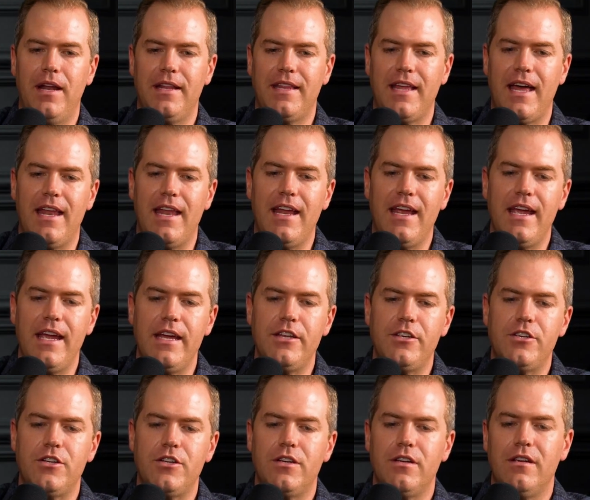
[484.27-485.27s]
at that
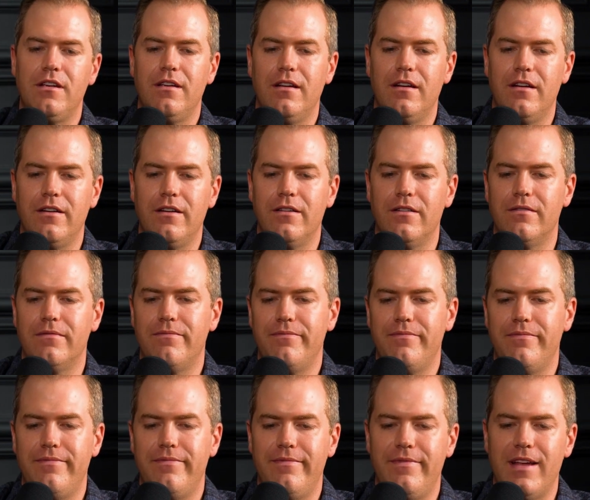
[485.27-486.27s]
age, you're
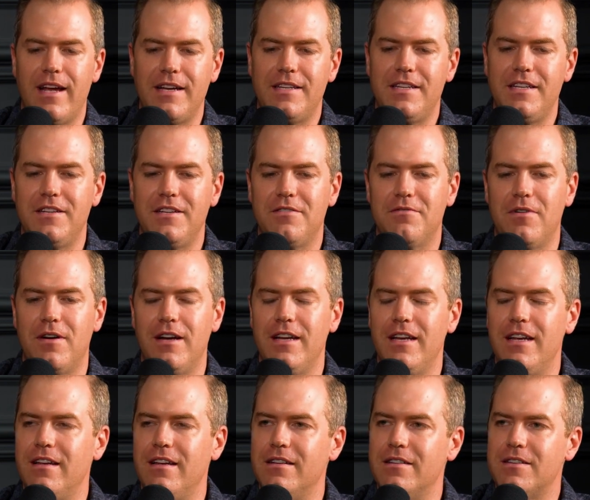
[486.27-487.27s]
19,
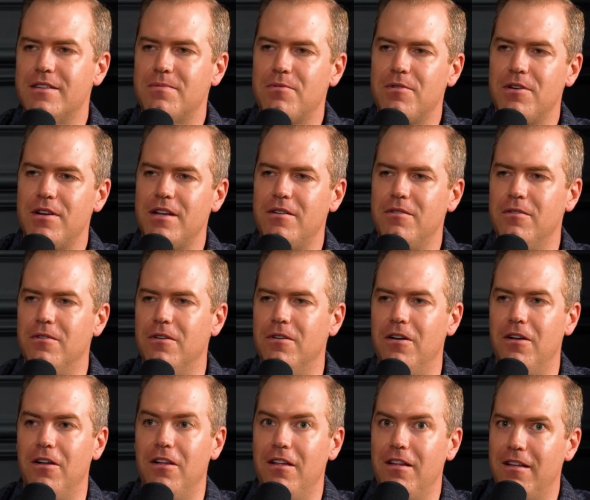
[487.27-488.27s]
20, it's pretty
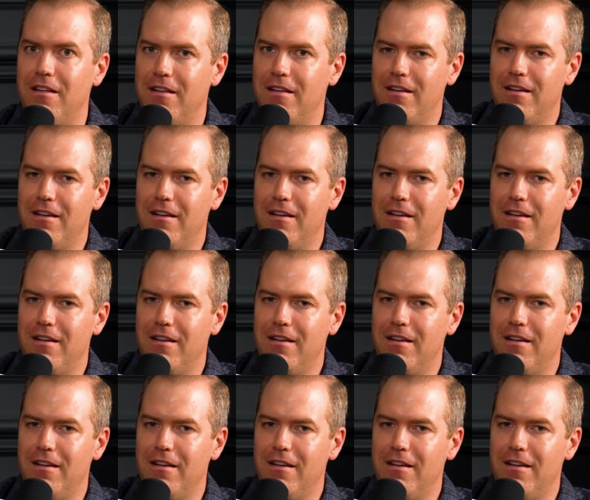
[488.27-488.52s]
cool.